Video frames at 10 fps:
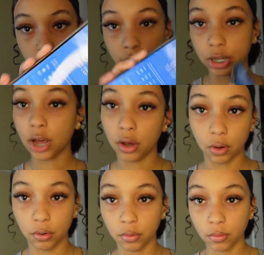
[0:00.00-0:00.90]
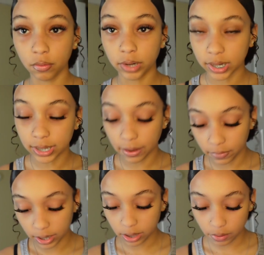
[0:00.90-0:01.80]
So we are
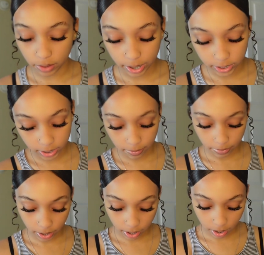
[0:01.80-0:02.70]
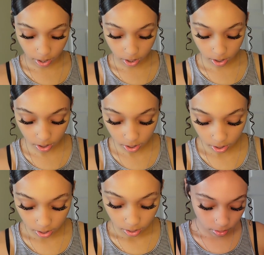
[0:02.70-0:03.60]
definitely wearing something
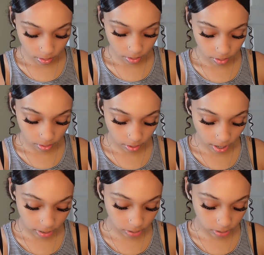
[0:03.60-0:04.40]
not